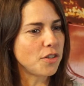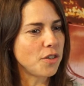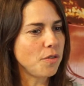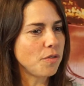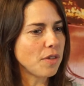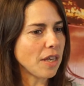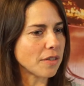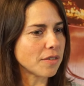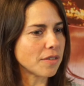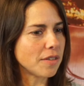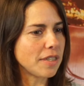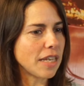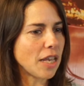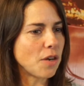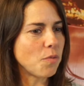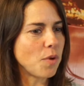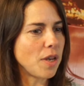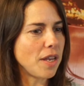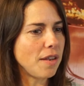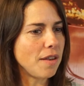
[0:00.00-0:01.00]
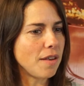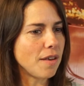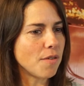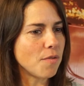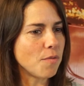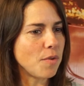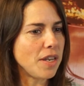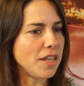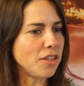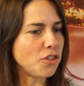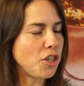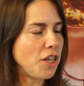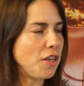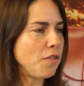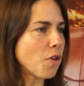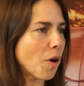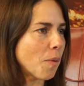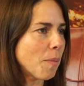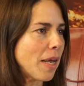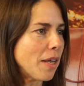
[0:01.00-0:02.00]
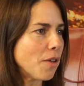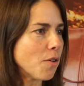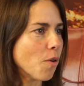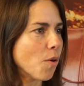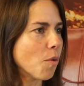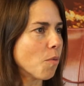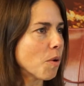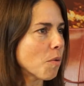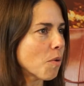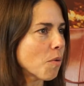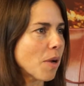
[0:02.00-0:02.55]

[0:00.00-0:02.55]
2010, we achieved our main goal. We were